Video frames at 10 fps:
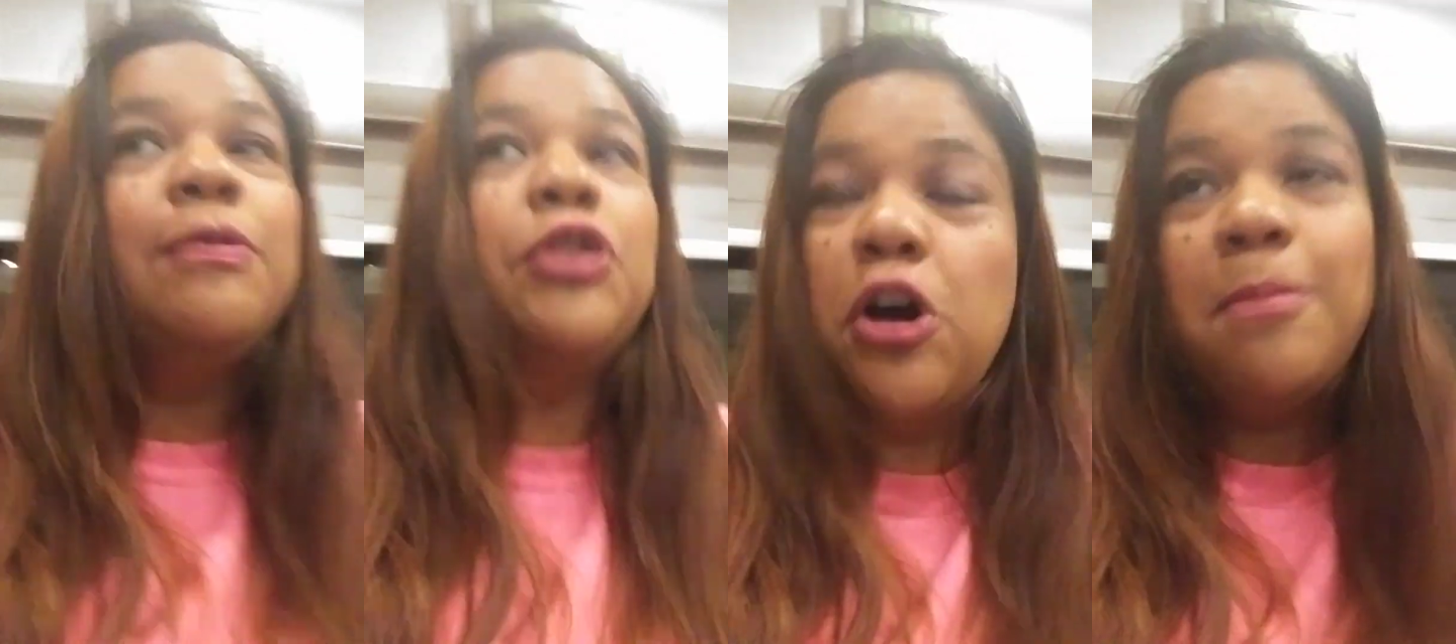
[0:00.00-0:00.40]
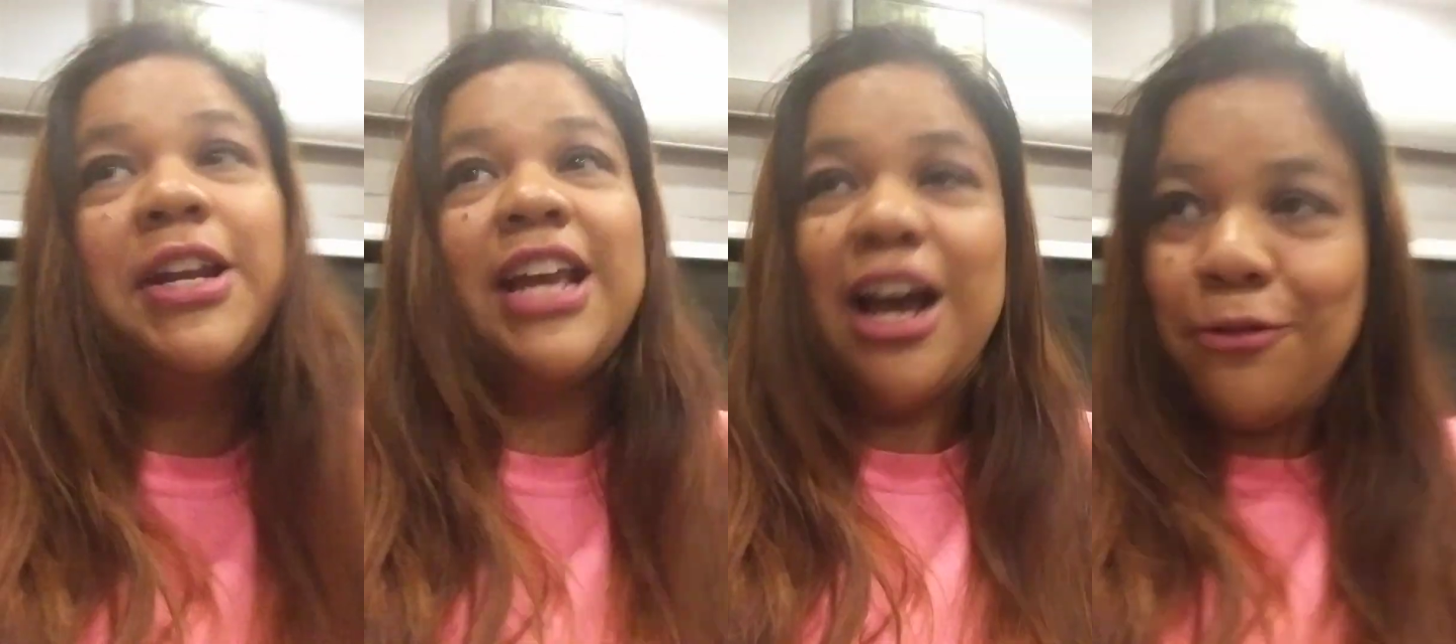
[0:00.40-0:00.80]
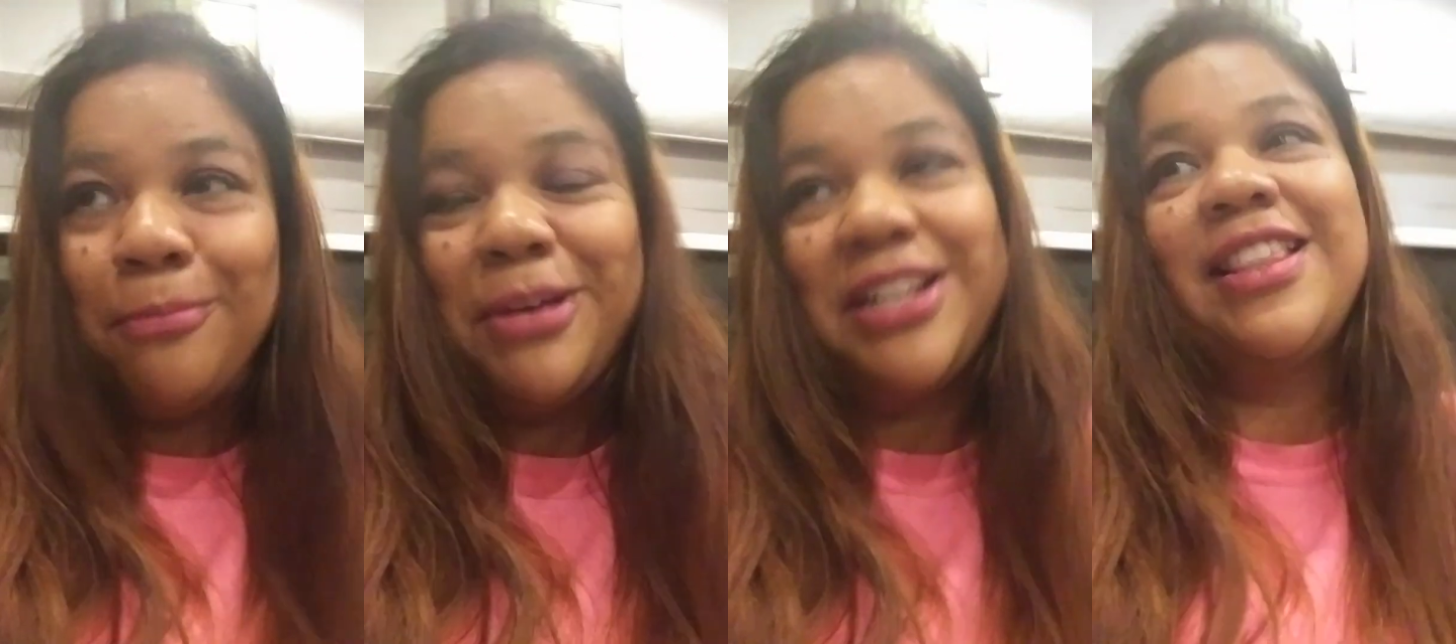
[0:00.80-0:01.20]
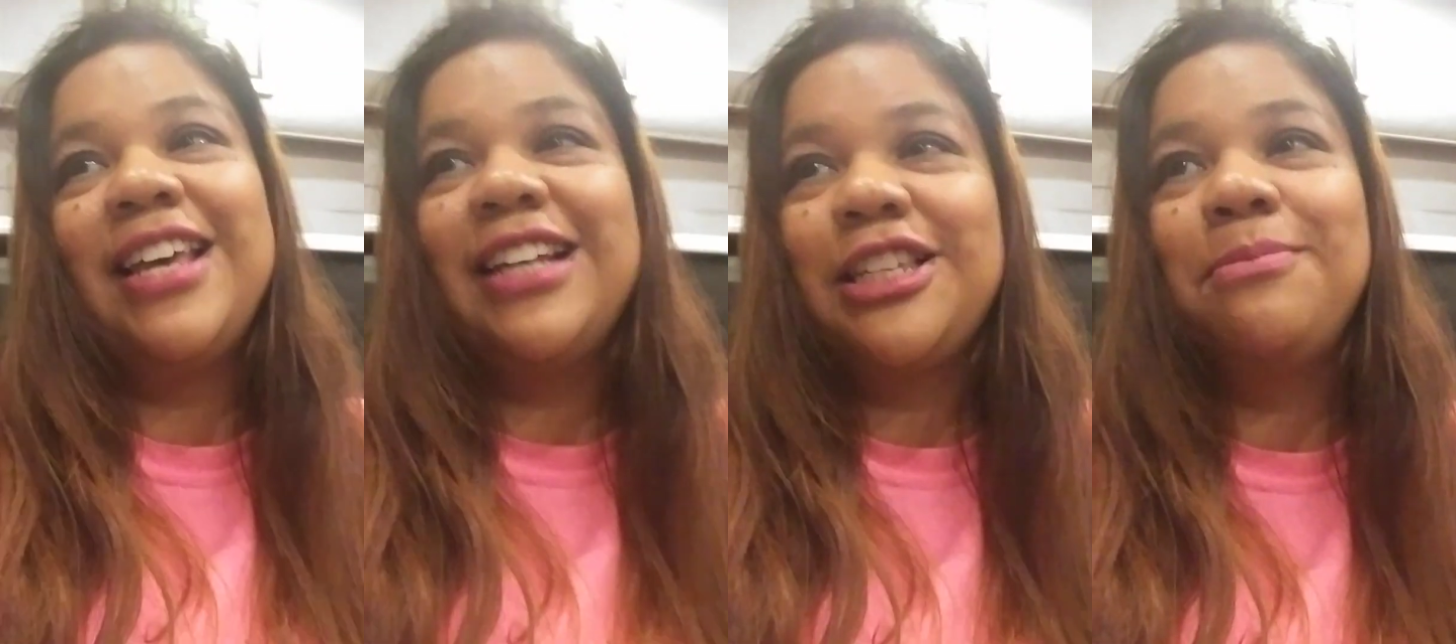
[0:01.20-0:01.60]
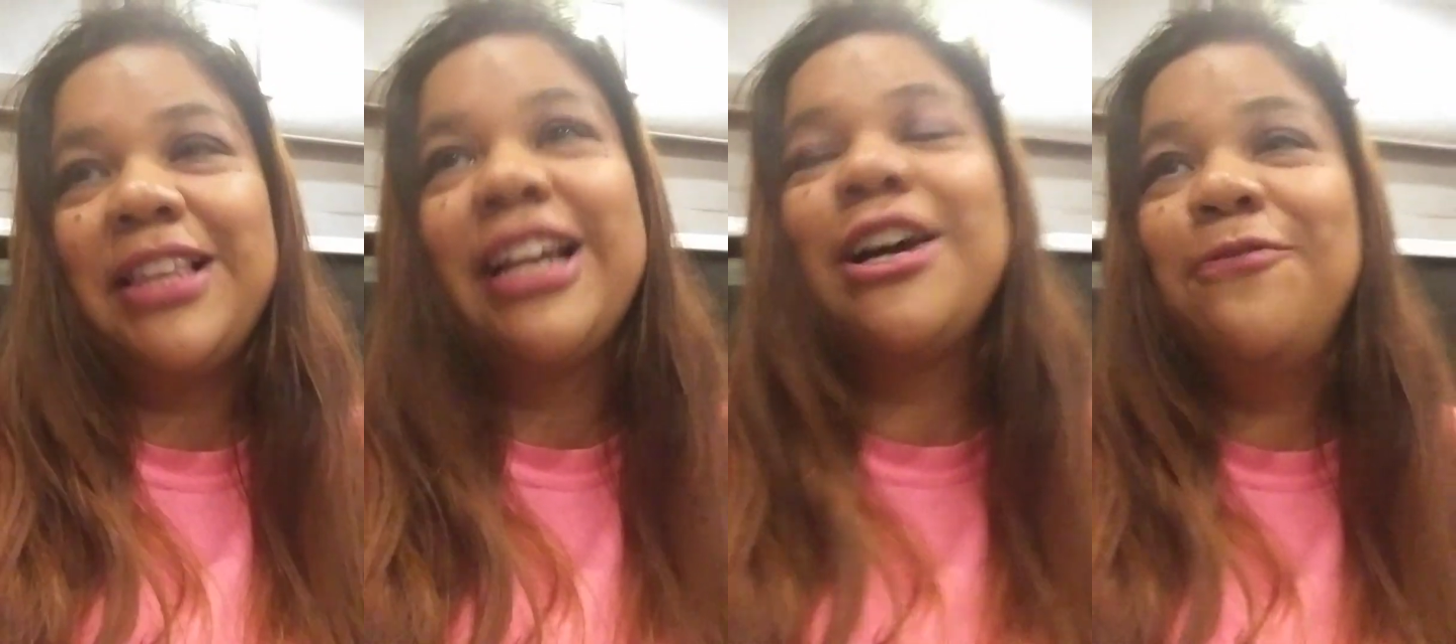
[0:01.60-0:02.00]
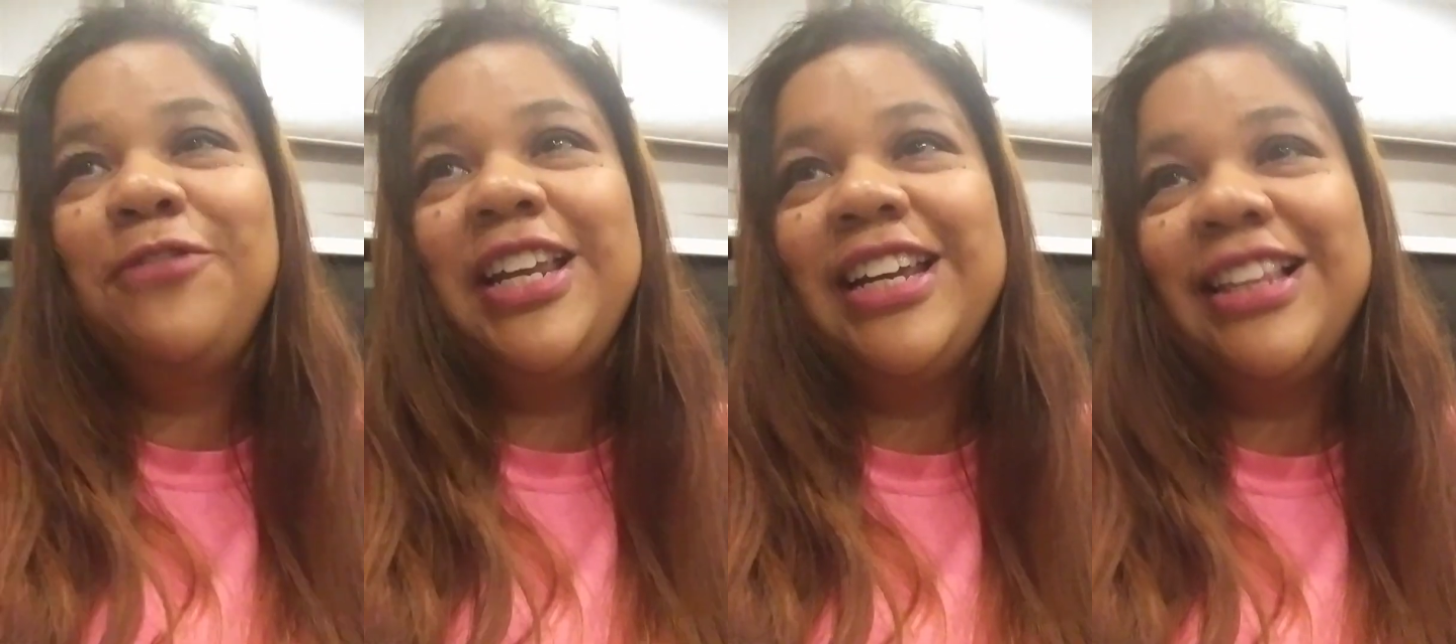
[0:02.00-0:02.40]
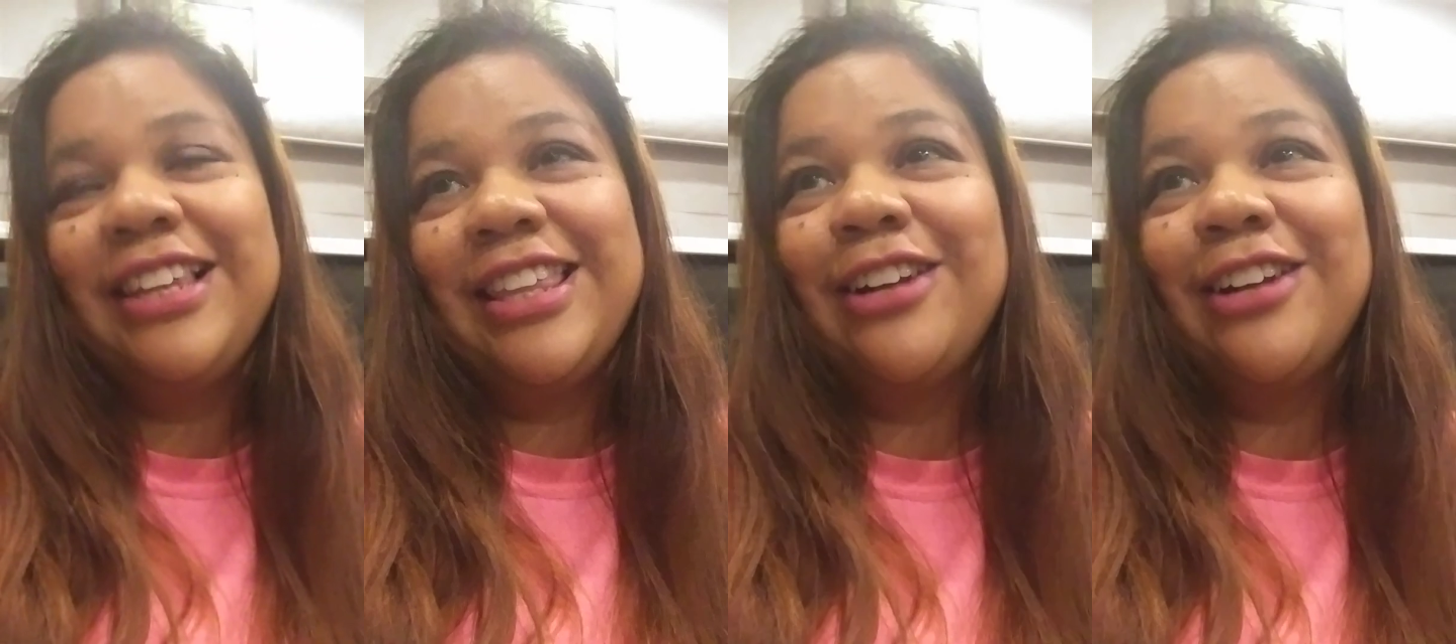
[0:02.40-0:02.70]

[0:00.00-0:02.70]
Nobody ever mentioned that to me. Conveniently,